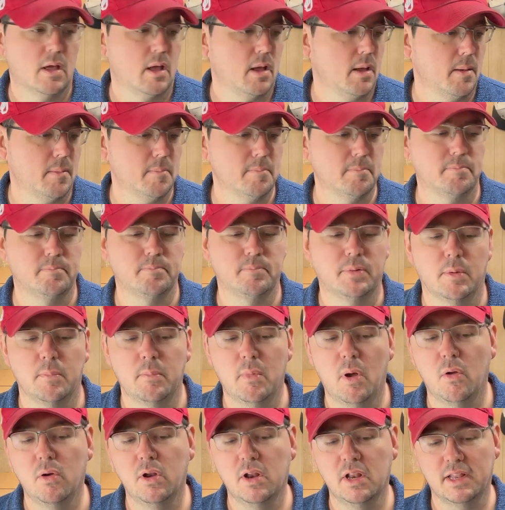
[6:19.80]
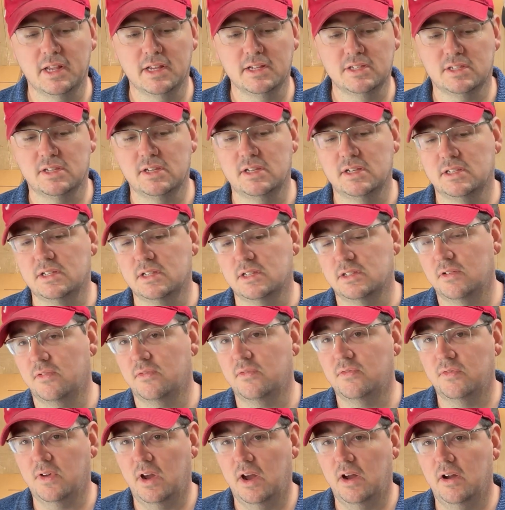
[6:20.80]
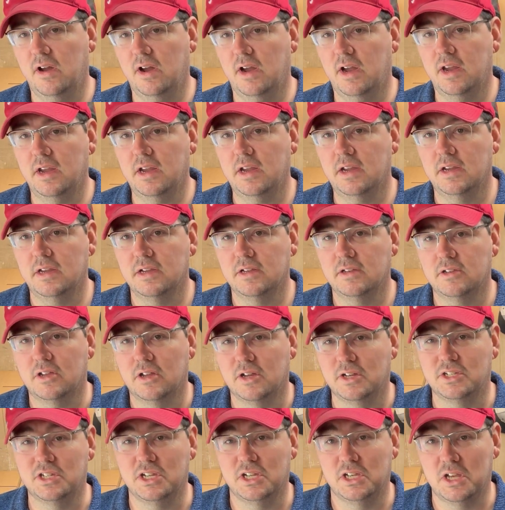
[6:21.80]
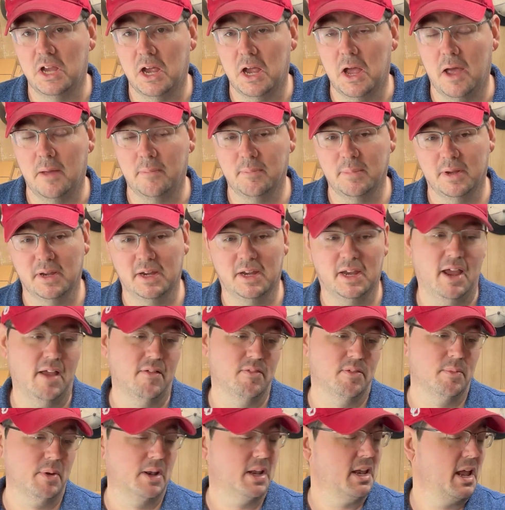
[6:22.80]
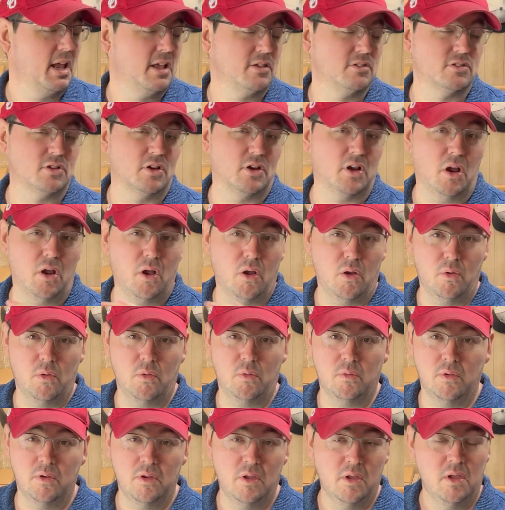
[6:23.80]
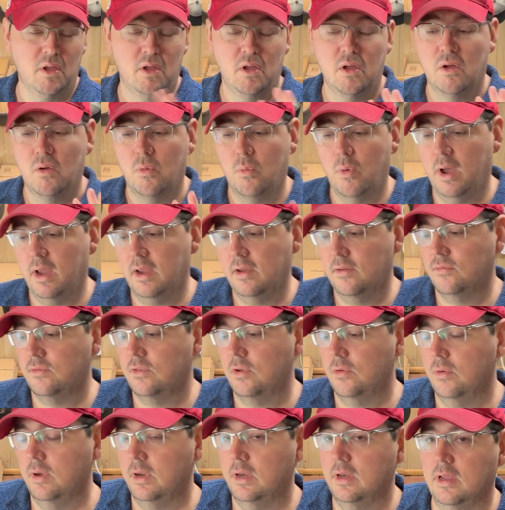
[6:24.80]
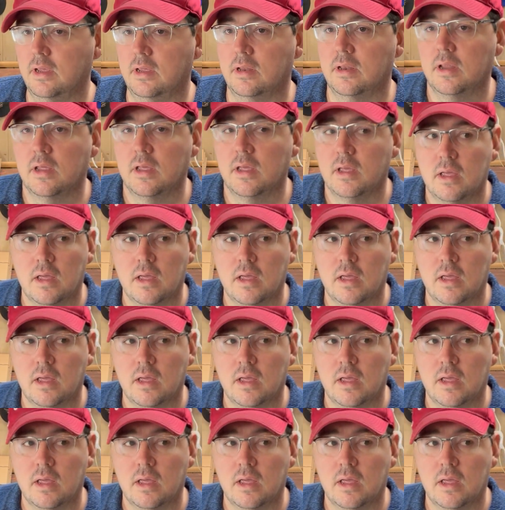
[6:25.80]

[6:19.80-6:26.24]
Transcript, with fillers: Um, promoted listings is a very touchy topic. Everybody has their own way of doing it.